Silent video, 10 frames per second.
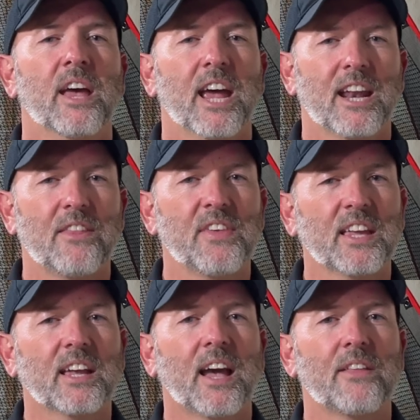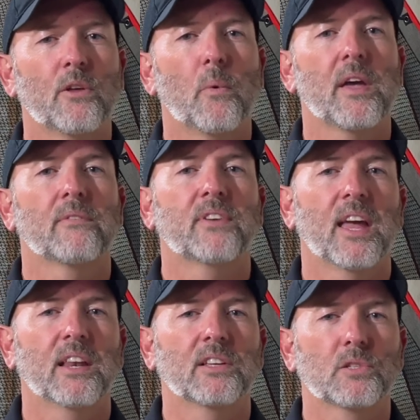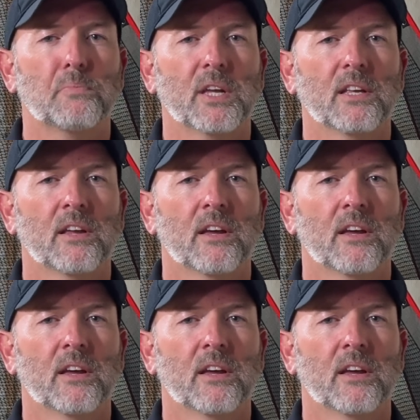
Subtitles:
and I think it got in the way of gaining speed.